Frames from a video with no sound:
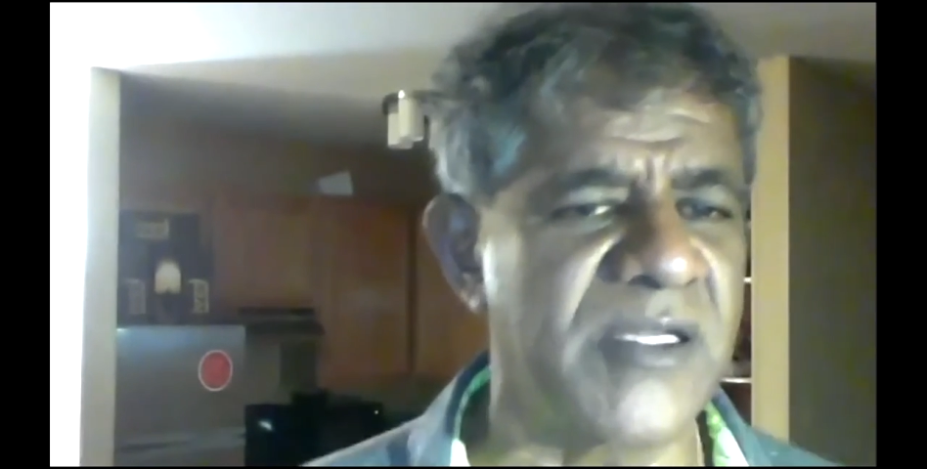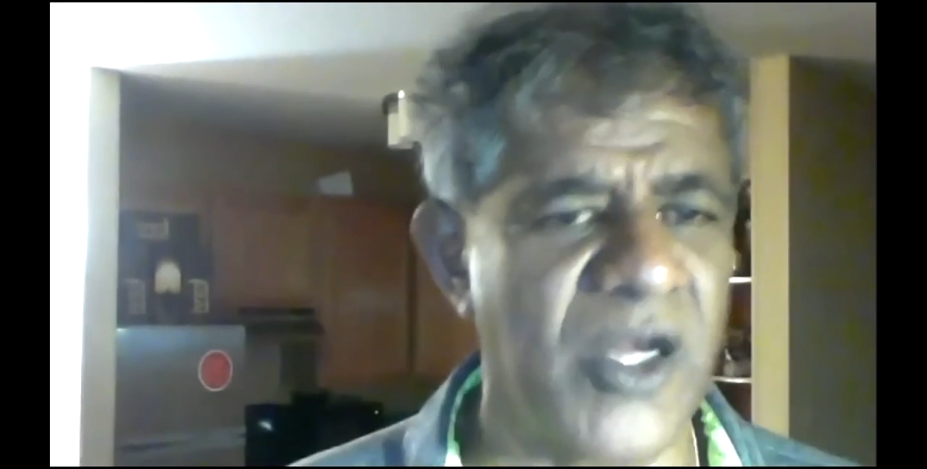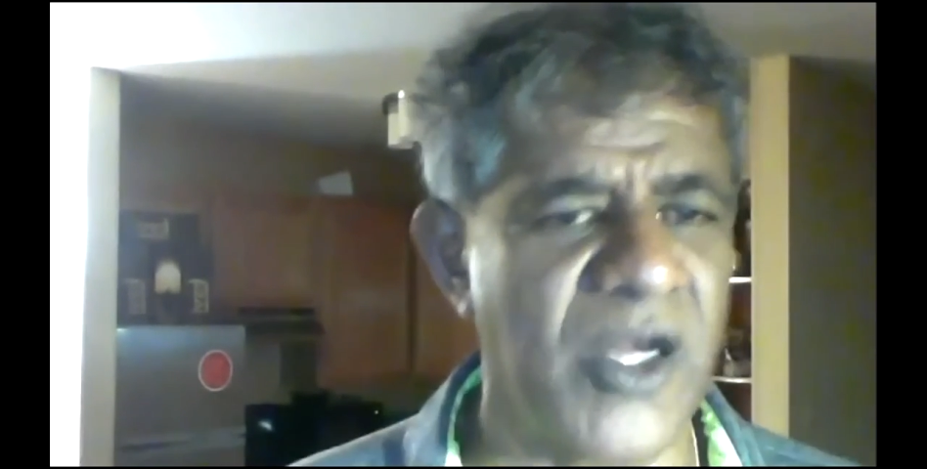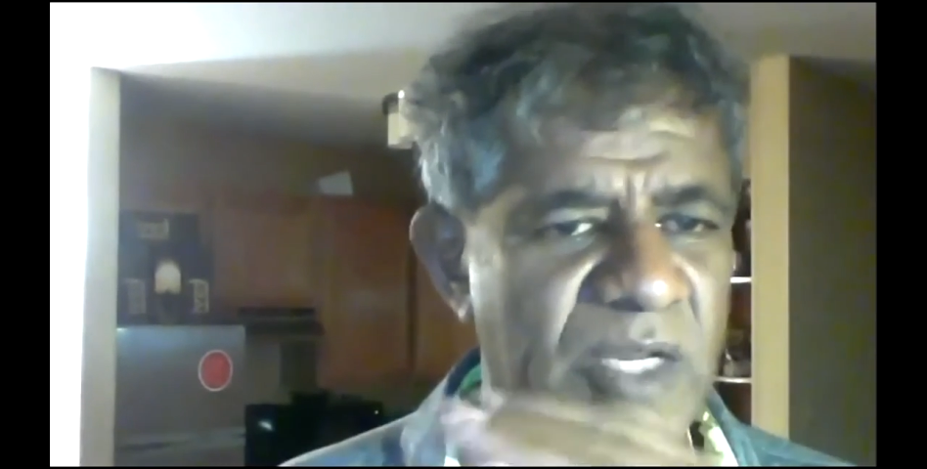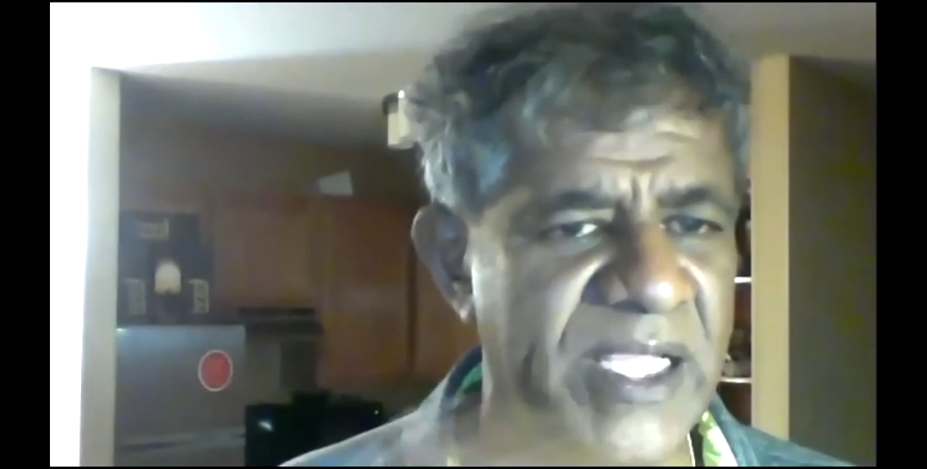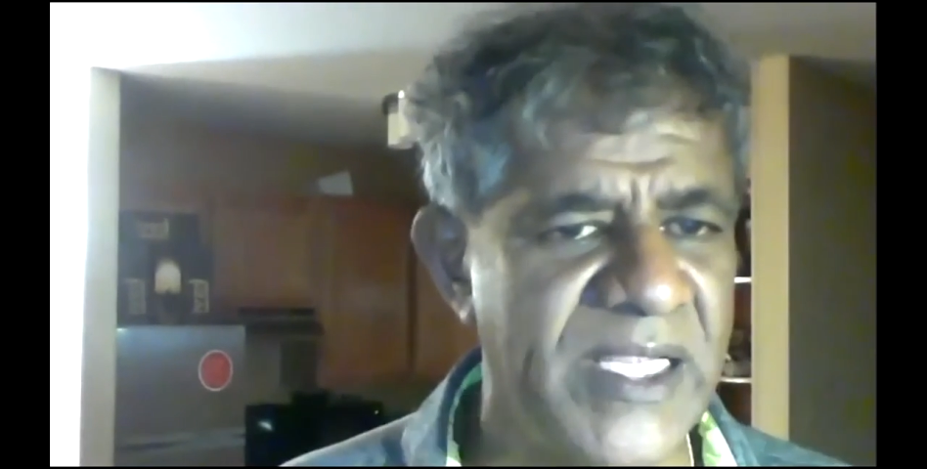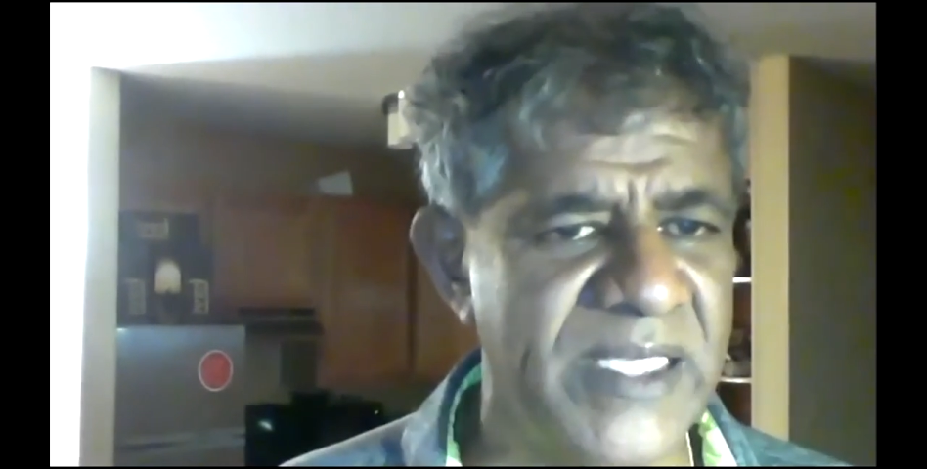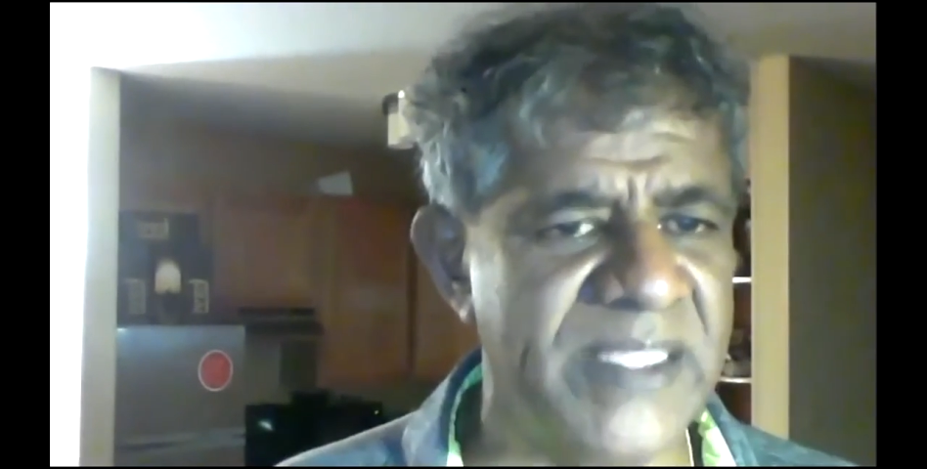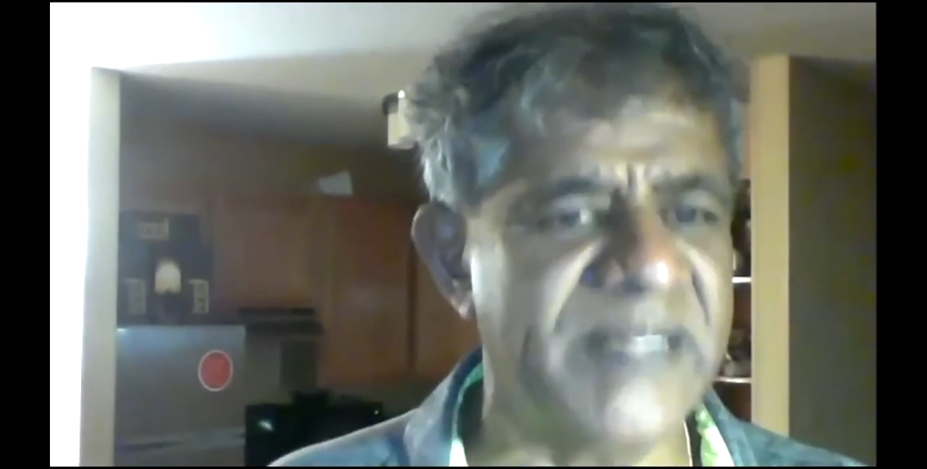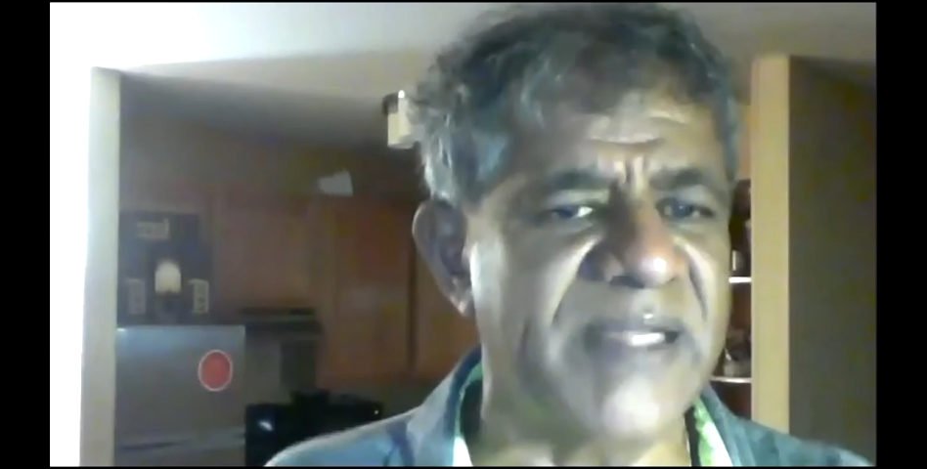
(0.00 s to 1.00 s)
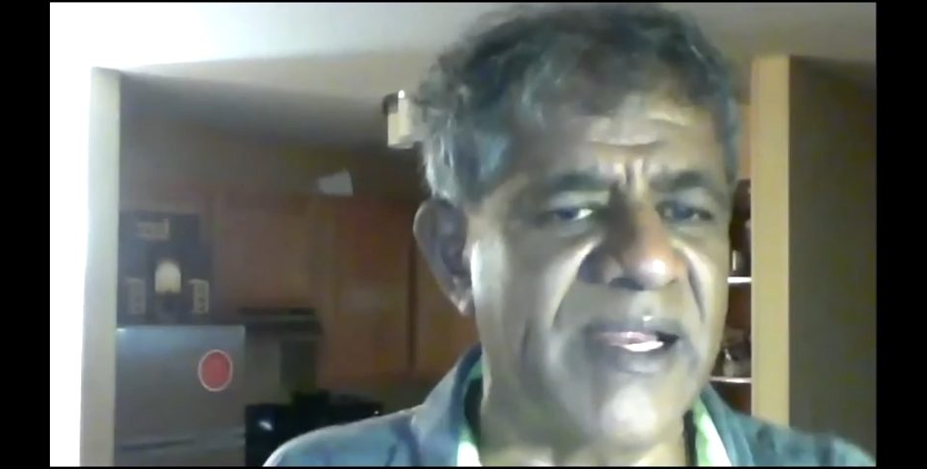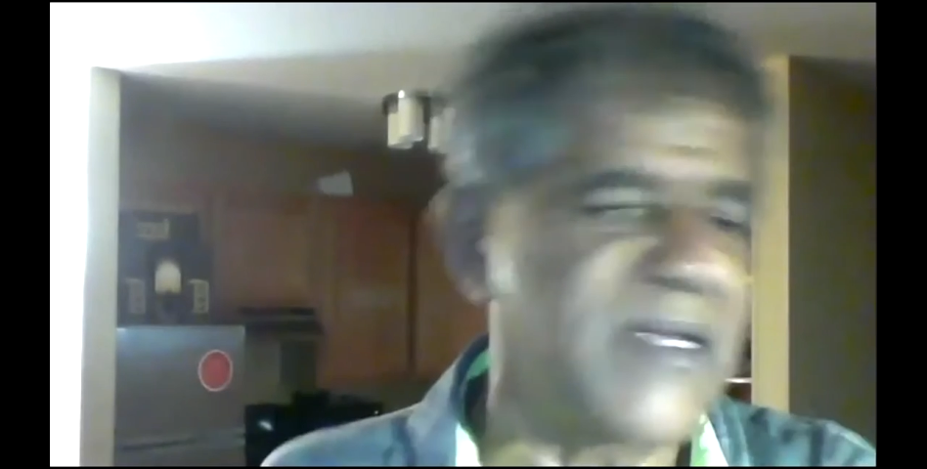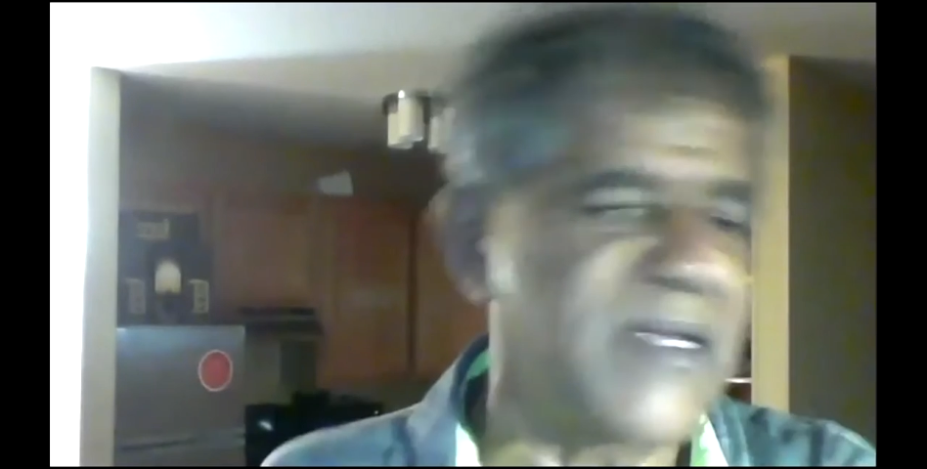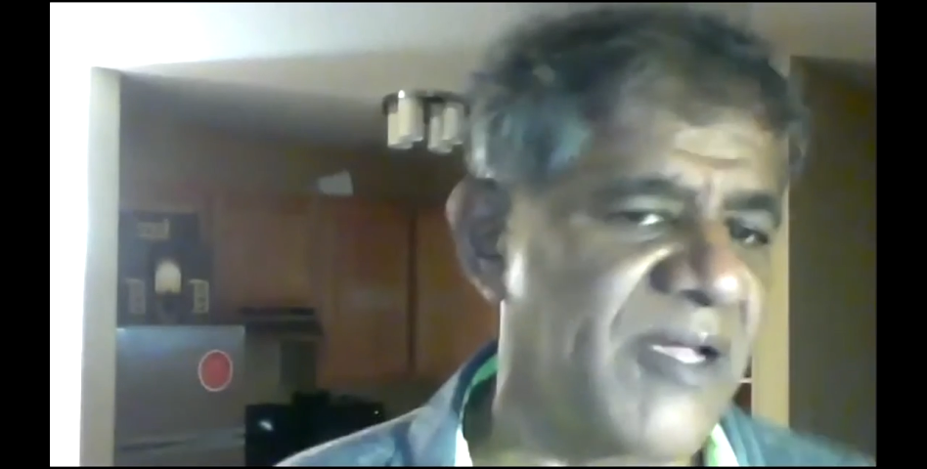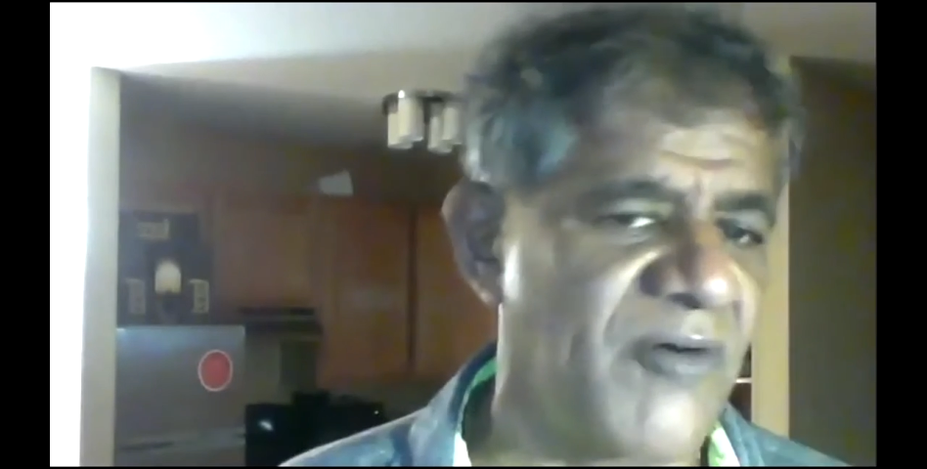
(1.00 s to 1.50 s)
slowly
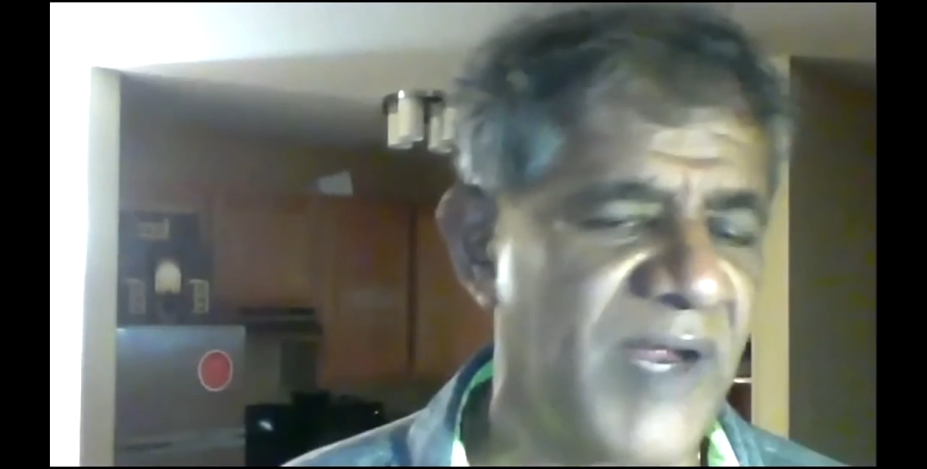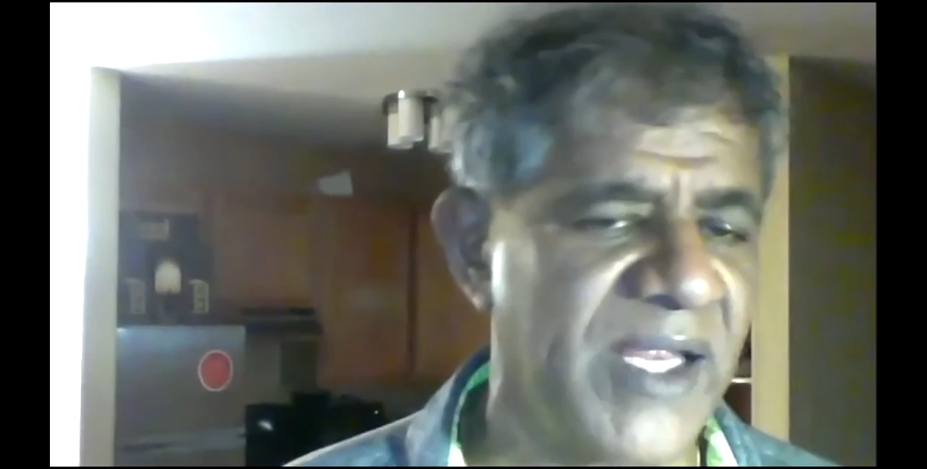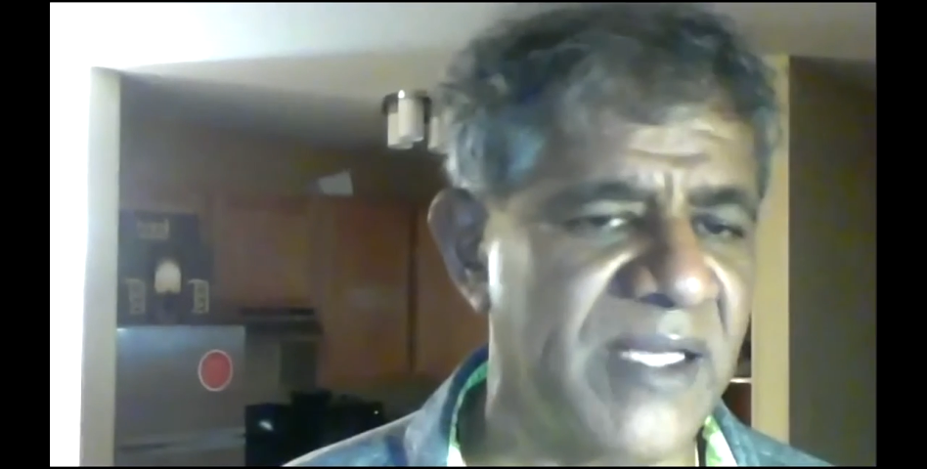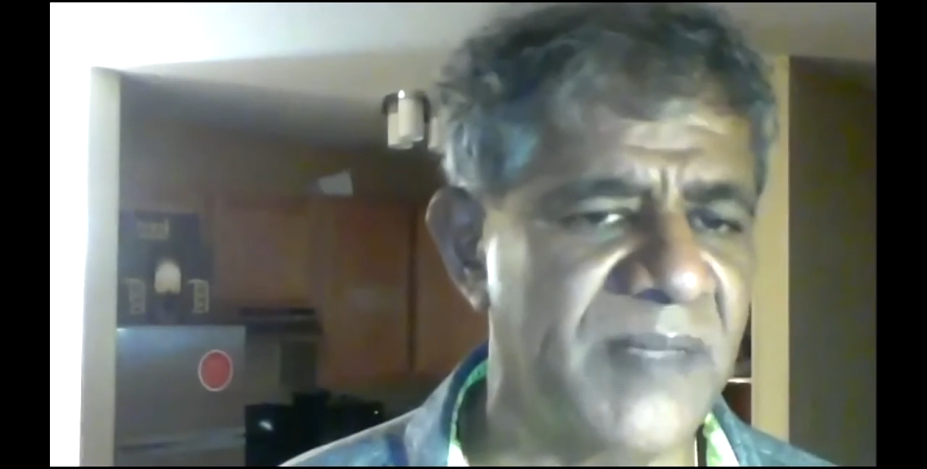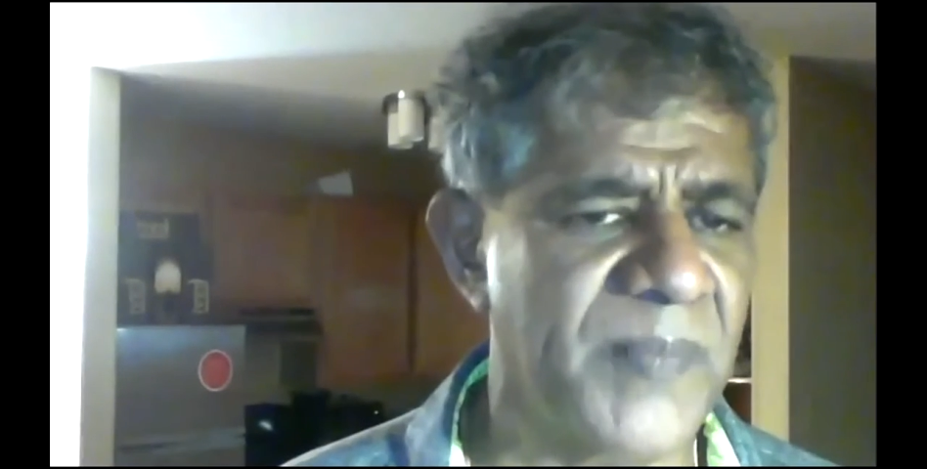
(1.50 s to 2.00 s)
disintegrate.